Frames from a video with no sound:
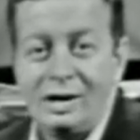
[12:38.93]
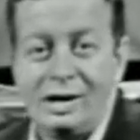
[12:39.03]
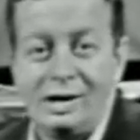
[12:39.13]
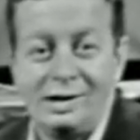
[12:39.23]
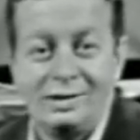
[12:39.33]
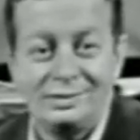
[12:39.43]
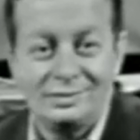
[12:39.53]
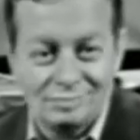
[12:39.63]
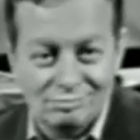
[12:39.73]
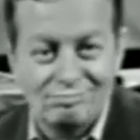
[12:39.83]
Uh,
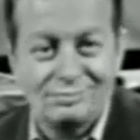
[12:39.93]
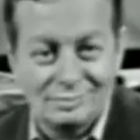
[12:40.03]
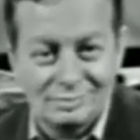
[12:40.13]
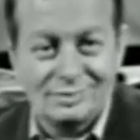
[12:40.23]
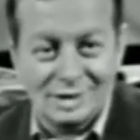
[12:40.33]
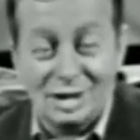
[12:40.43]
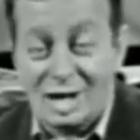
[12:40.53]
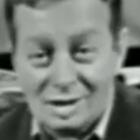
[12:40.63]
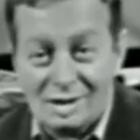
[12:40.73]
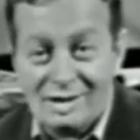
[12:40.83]

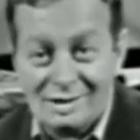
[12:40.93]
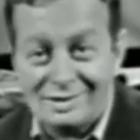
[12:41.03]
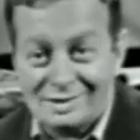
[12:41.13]
luckily,